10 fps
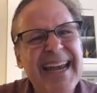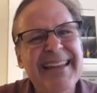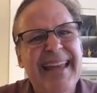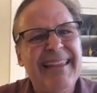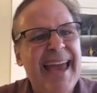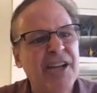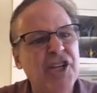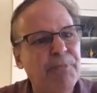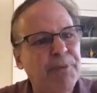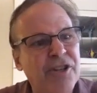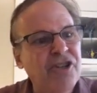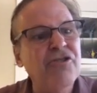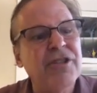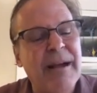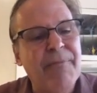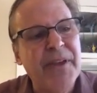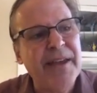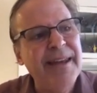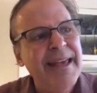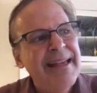in that they actually produce
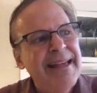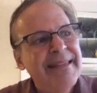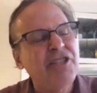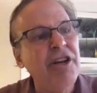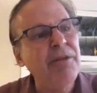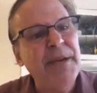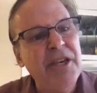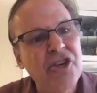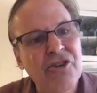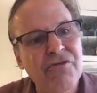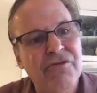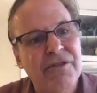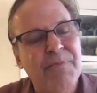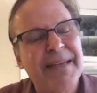something that's going to be used,